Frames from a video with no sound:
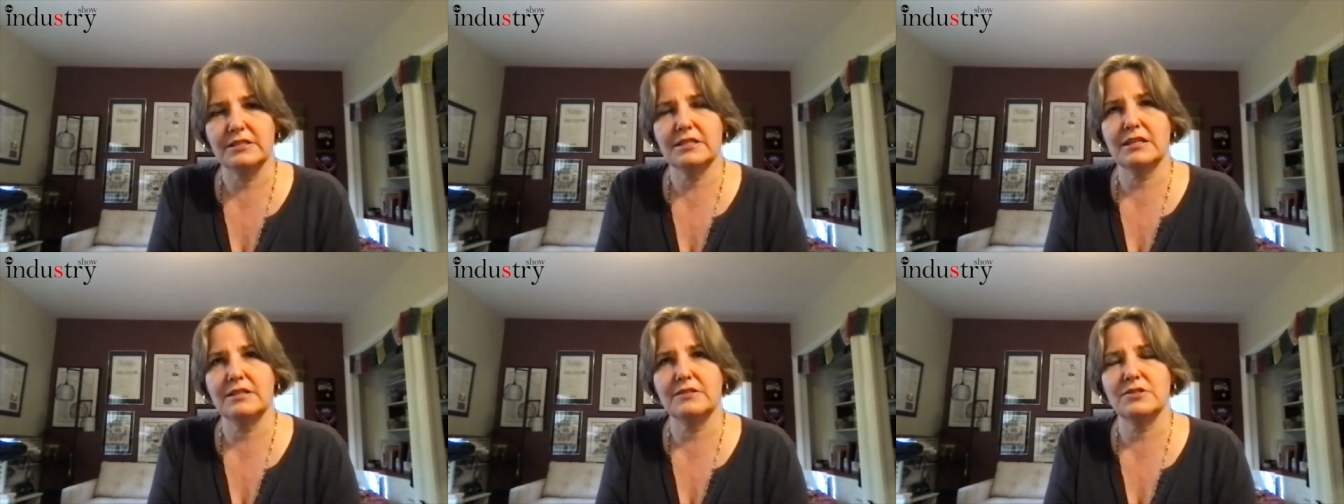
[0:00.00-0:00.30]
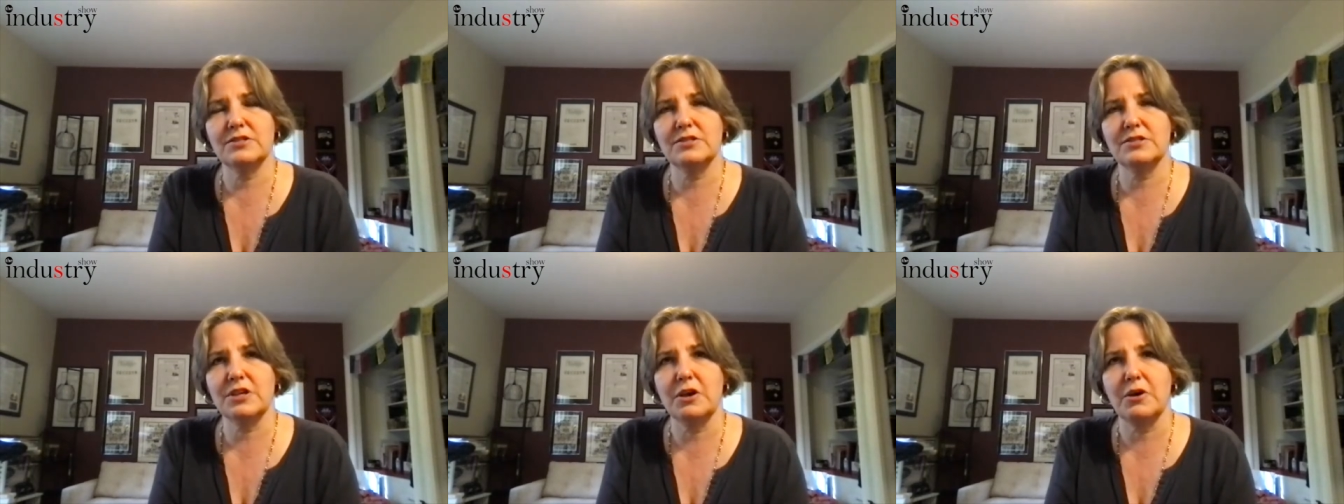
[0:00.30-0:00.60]
And
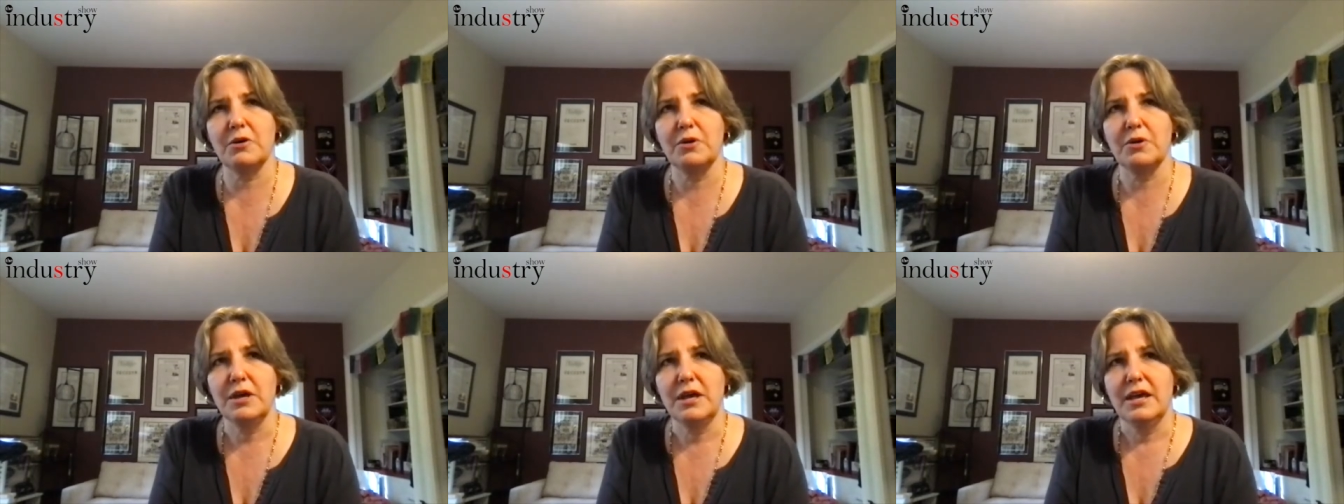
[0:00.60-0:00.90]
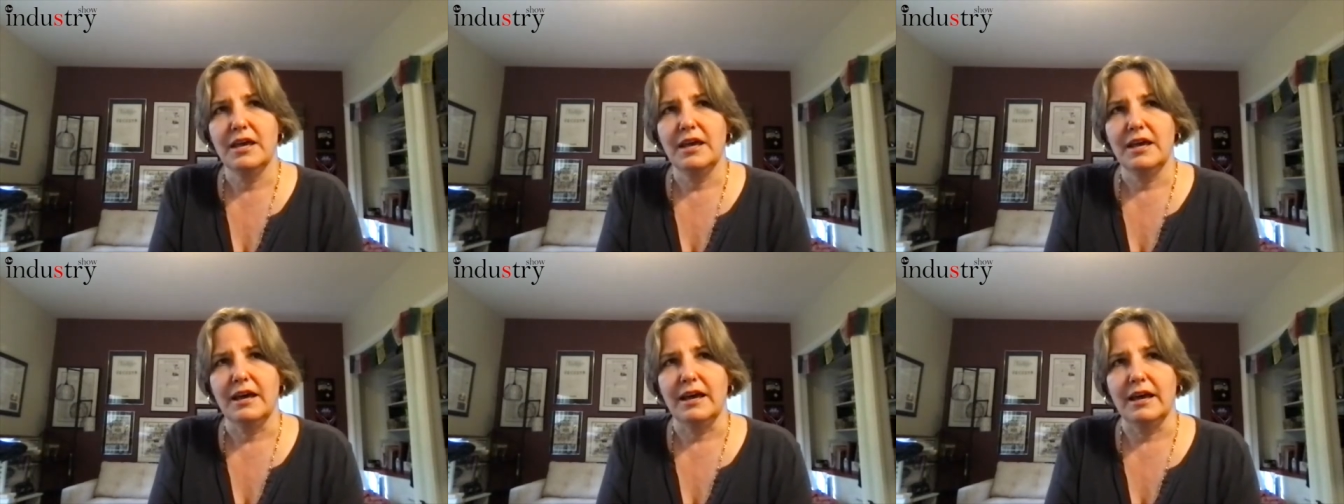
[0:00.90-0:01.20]
so
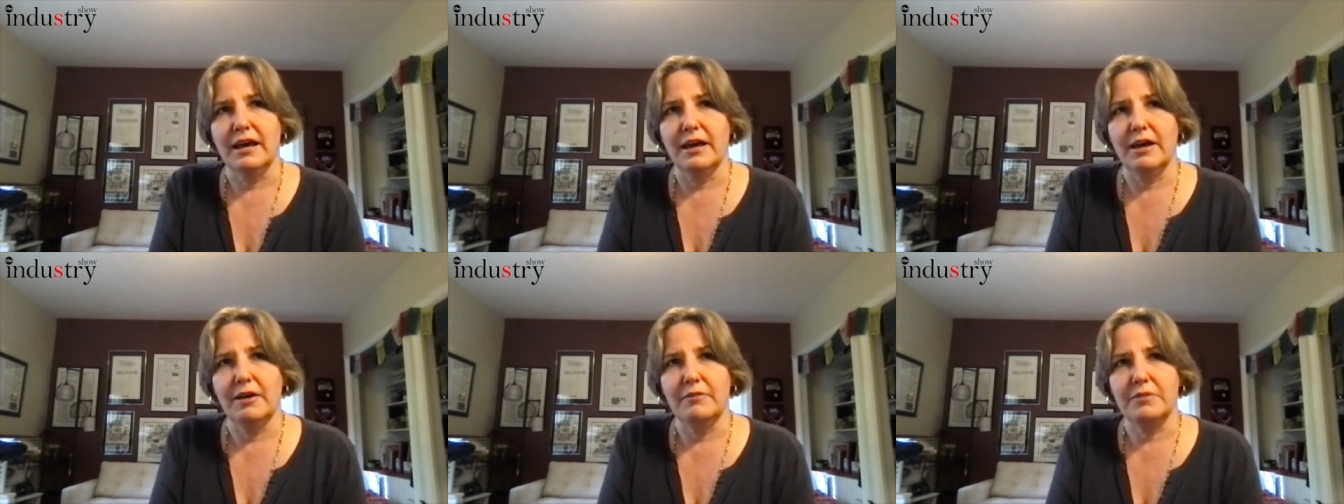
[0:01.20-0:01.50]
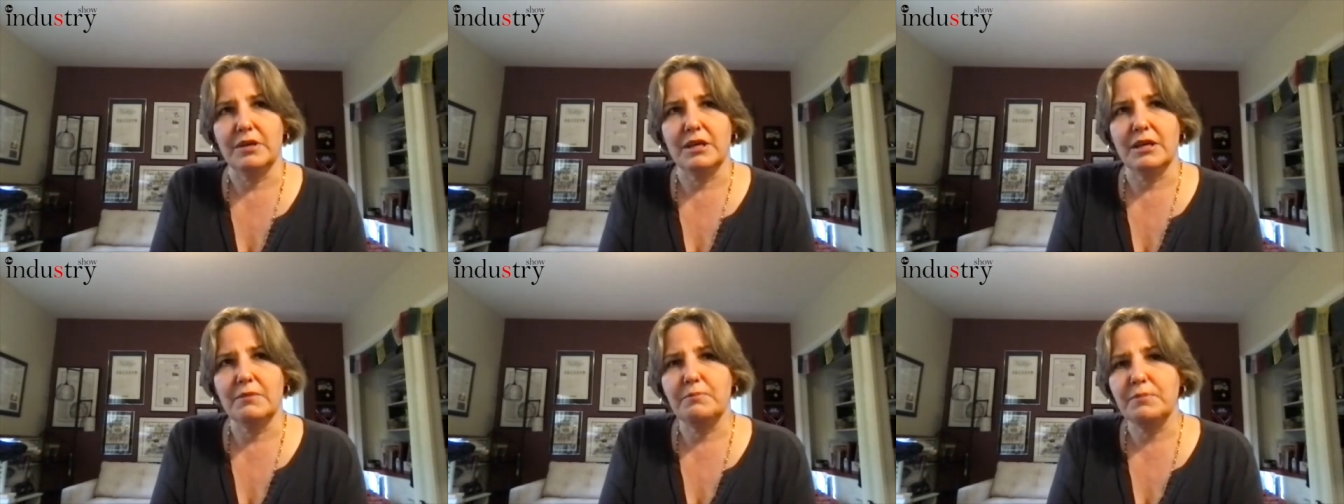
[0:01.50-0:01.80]

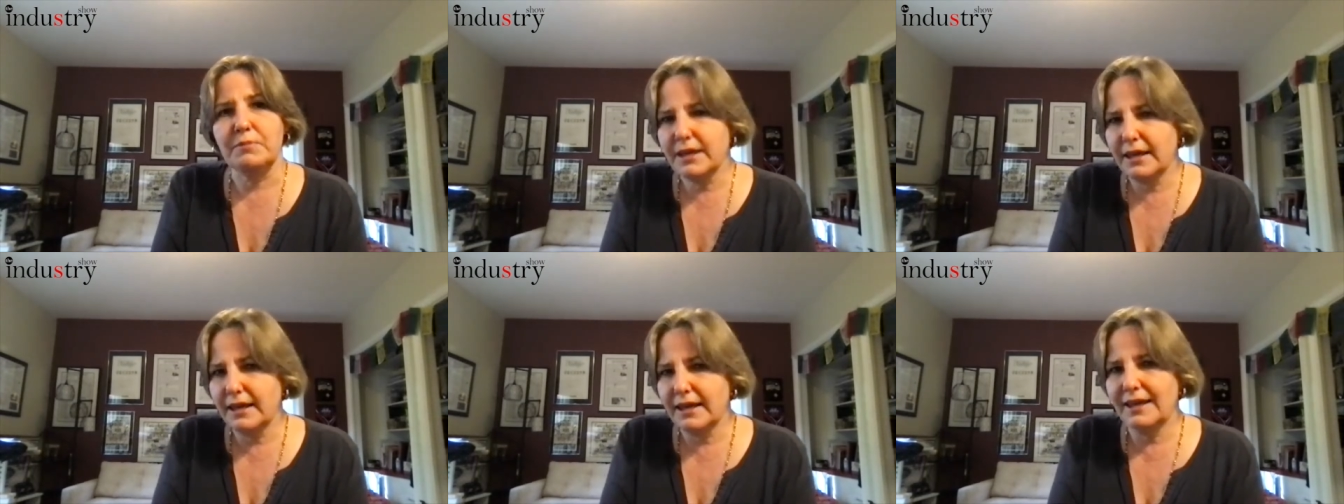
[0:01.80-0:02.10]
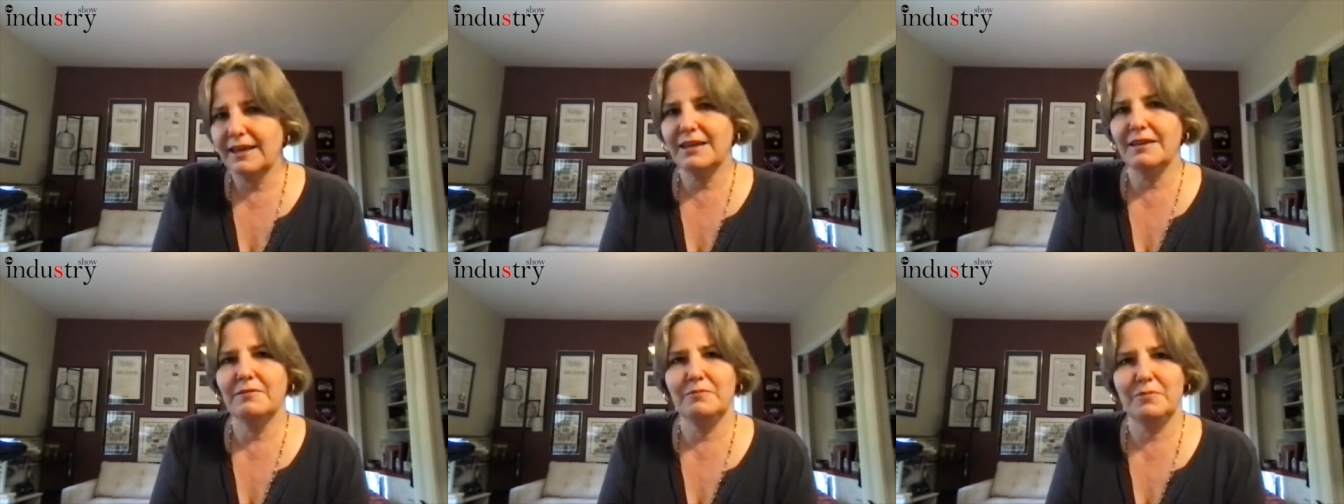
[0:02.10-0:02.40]
it
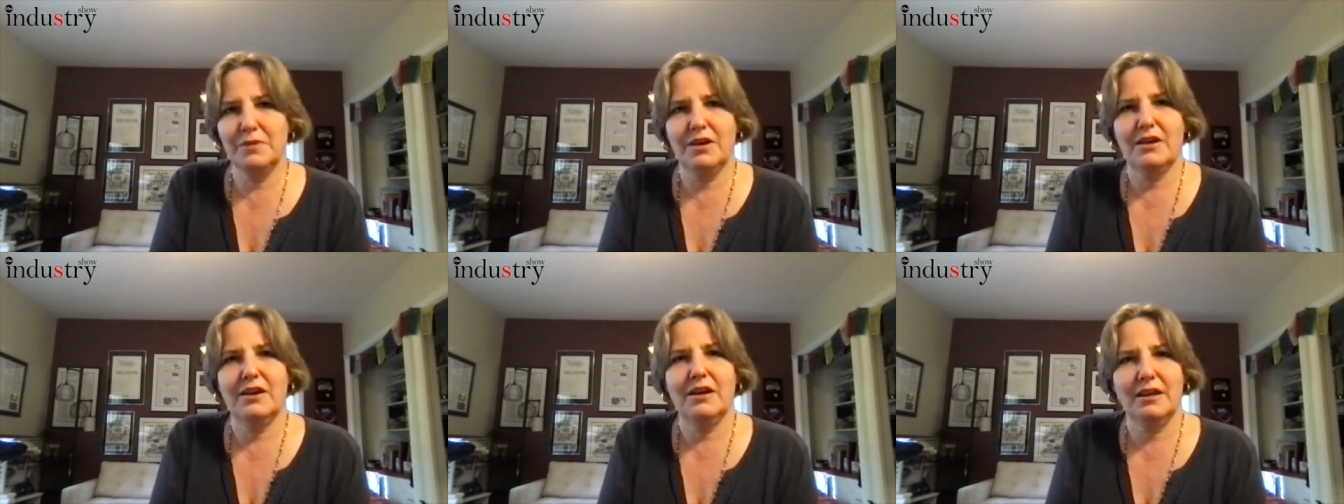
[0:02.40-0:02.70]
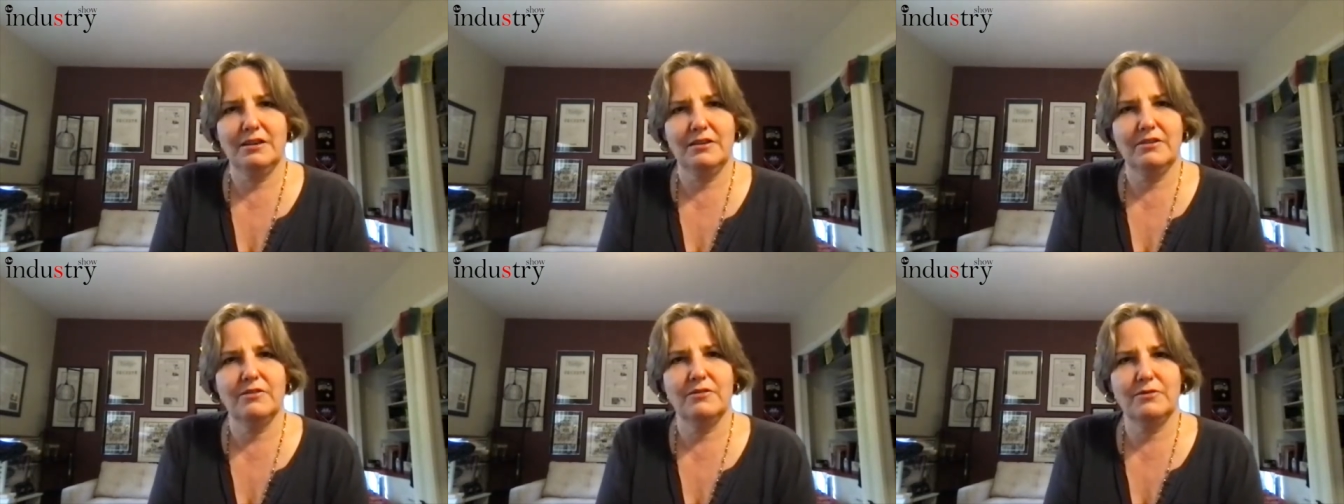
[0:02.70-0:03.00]
became
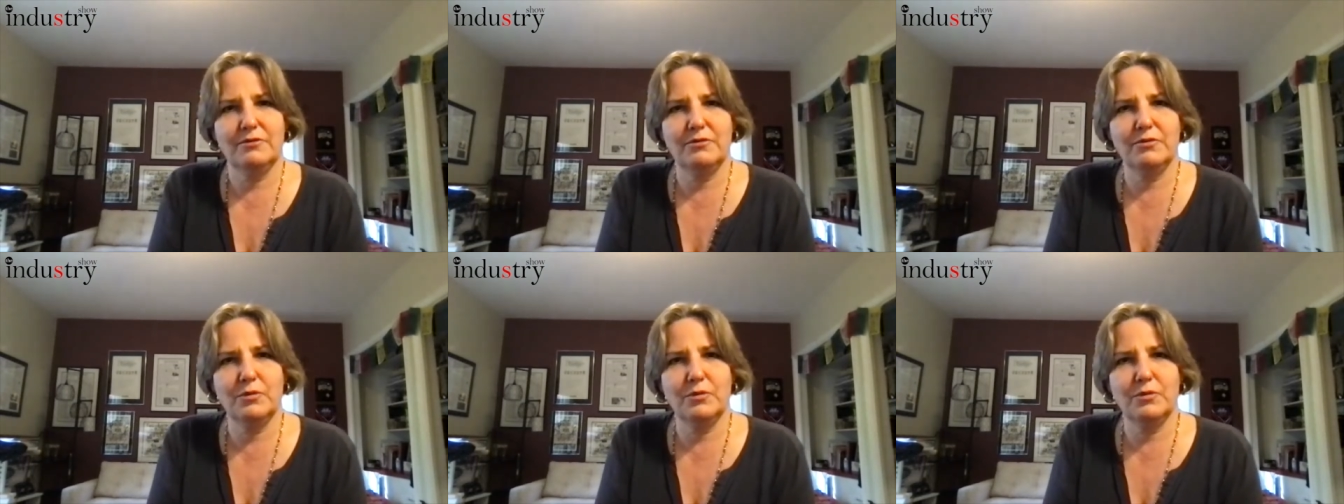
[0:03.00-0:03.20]
kind of